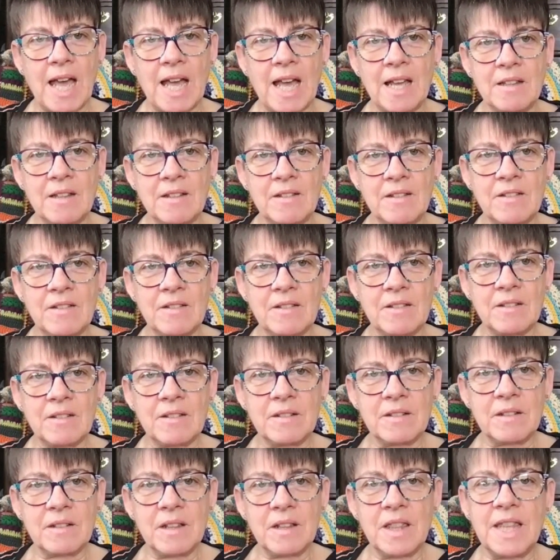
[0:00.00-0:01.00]
as
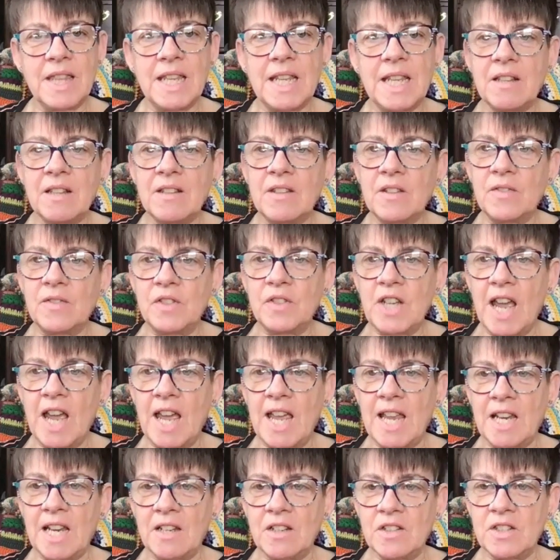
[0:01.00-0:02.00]
things have
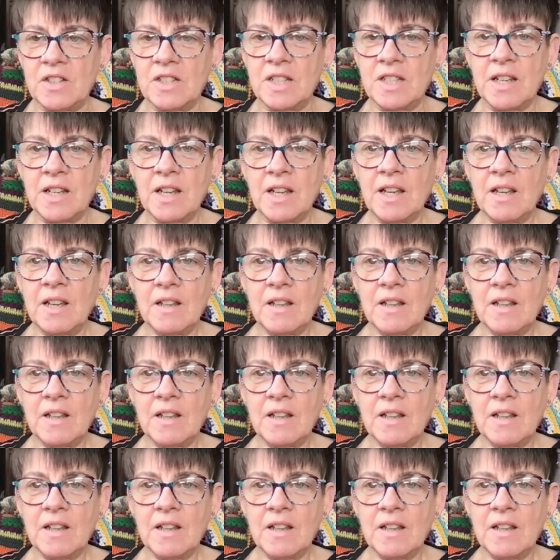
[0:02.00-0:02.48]
changed.